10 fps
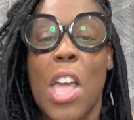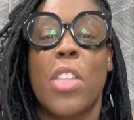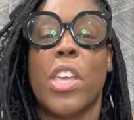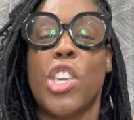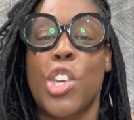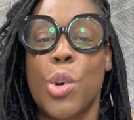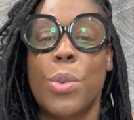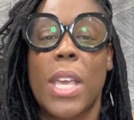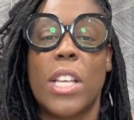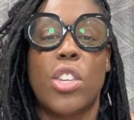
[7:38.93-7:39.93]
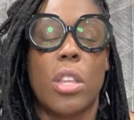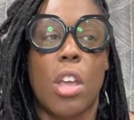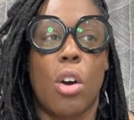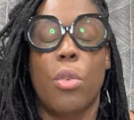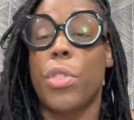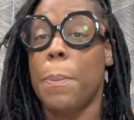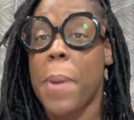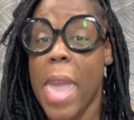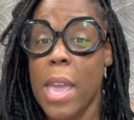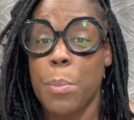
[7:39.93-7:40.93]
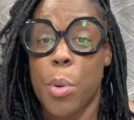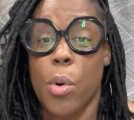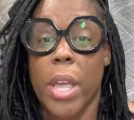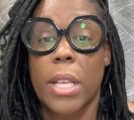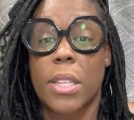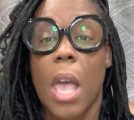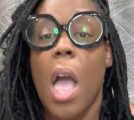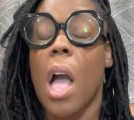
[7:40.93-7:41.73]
then you need to know the pain points